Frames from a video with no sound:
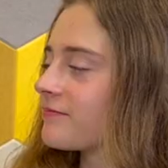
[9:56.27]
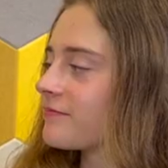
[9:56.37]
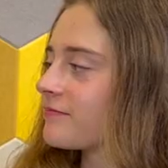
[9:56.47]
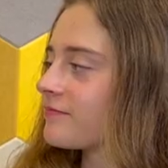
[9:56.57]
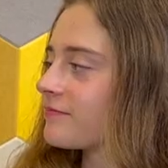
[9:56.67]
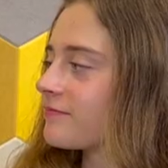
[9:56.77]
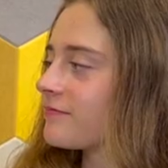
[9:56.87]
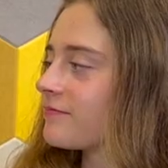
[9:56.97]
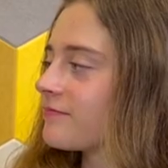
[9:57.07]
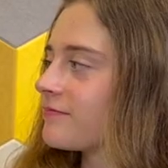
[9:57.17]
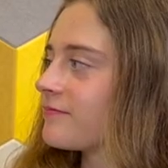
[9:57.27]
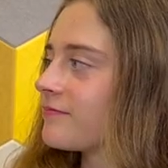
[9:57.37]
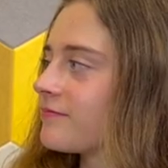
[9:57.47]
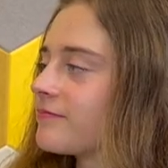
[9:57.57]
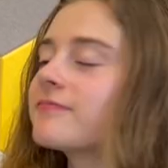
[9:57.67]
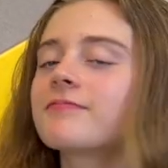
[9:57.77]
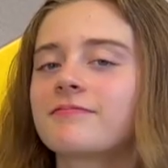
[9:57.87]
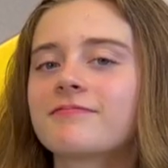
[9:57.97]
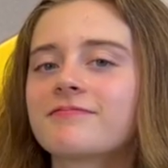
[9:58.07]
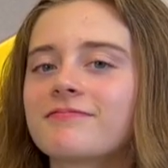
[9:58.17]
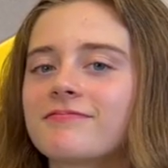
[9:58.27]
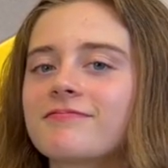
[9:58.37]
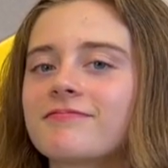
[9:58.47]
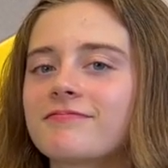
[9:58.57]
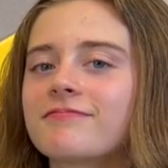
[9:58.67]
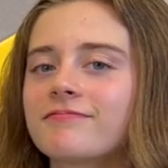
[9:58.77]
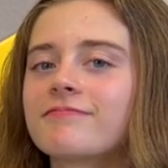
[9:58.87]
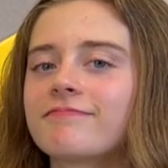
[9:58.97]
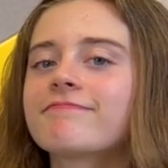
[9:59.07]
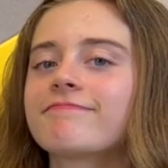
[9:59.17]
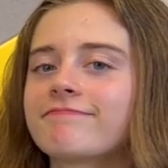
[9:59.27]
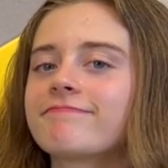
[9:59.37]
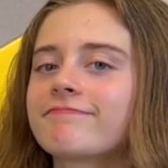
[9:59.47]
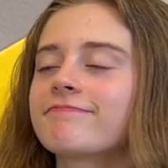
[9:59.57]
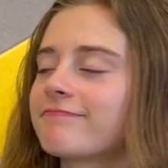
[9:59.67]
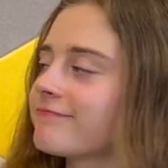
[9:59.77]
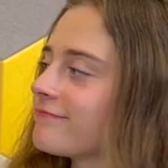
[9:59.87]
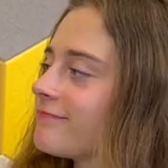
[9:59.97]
(silent)